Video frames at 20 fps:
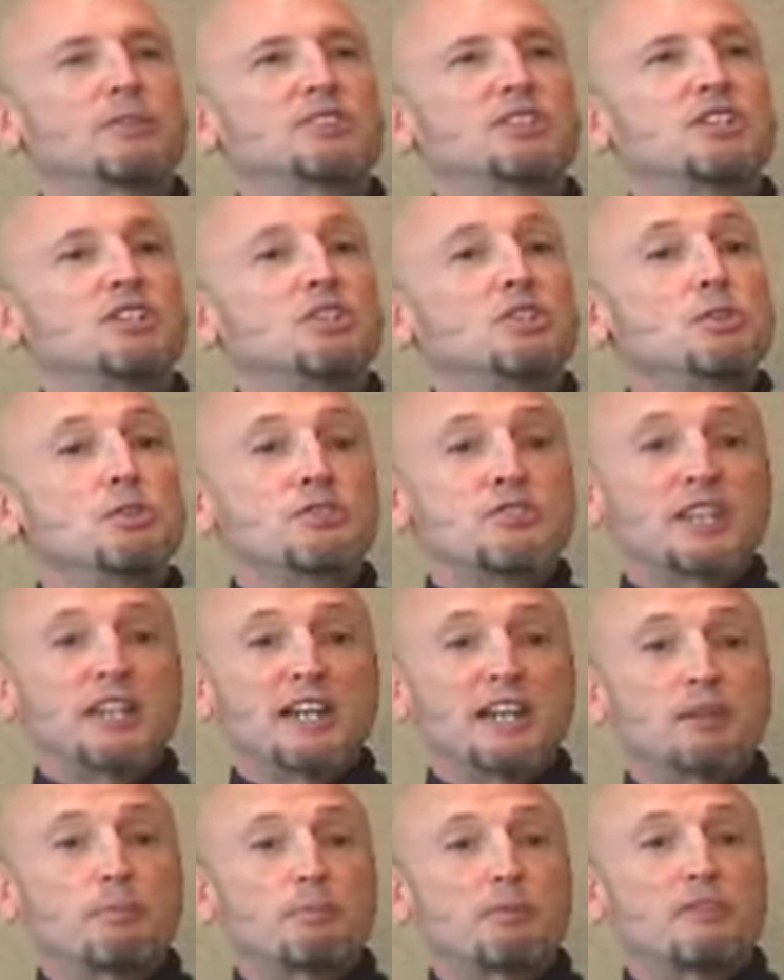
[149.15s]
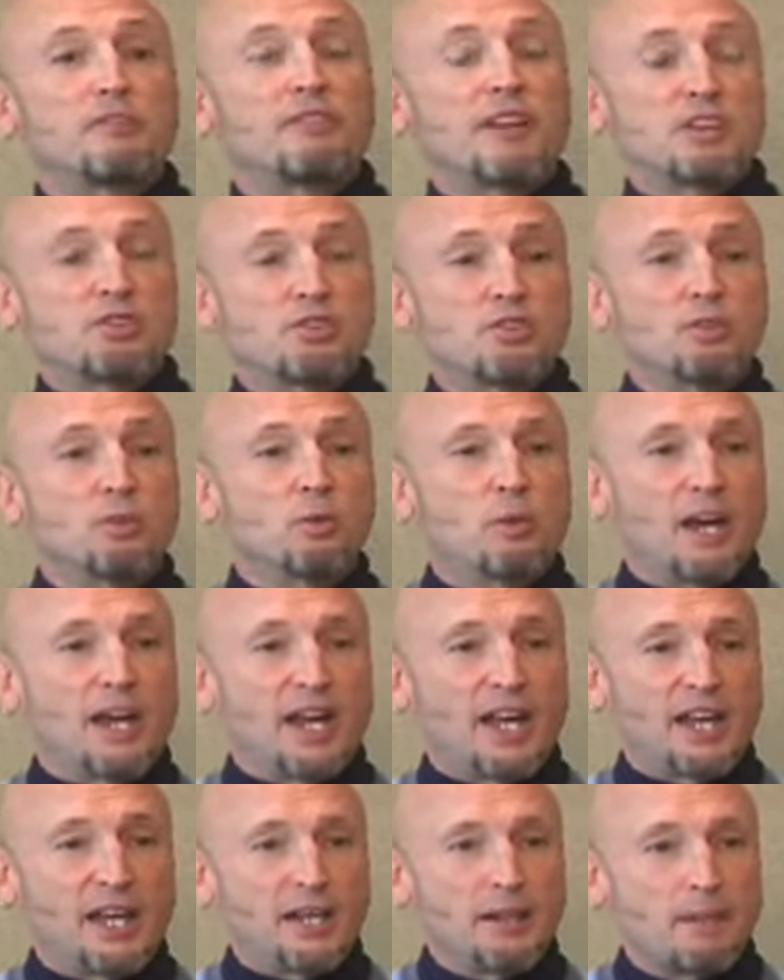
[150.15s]
to use it in a professional
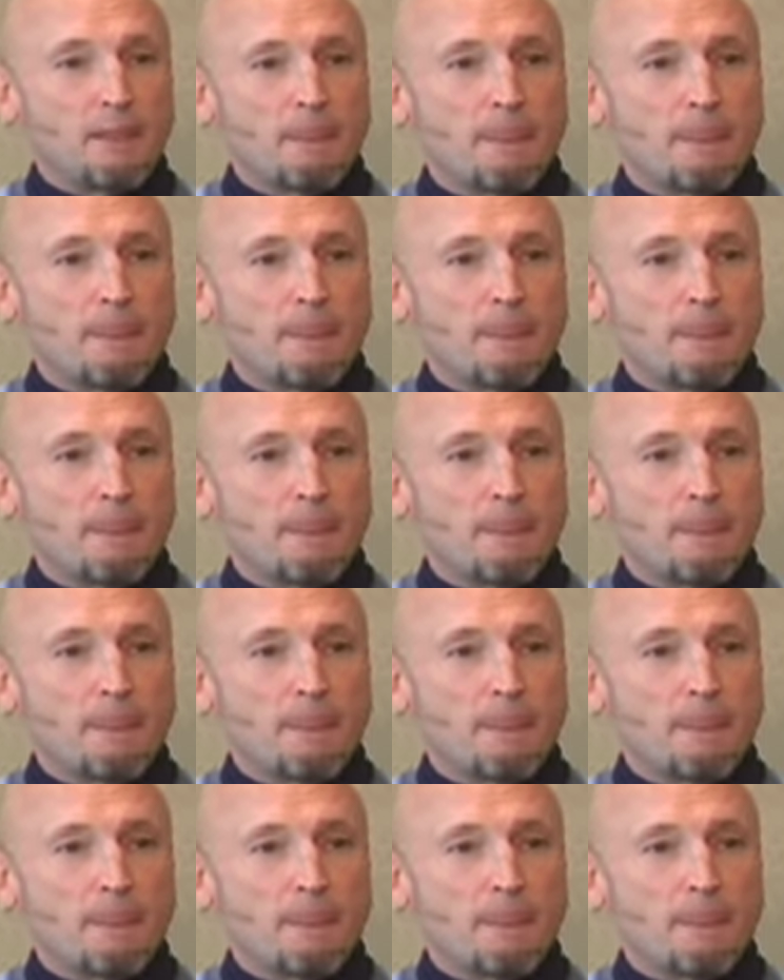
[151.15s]
way.